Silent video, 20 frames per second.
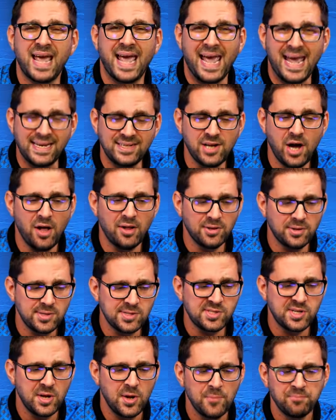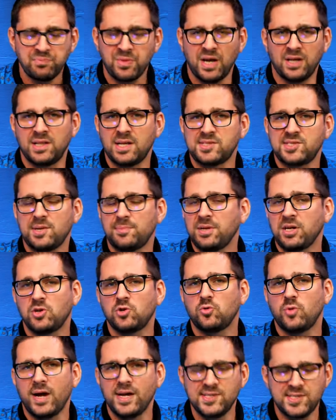eight dollars, unless something
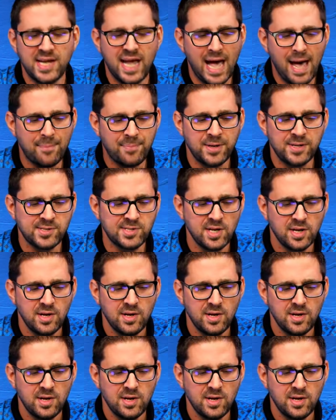crazy happens.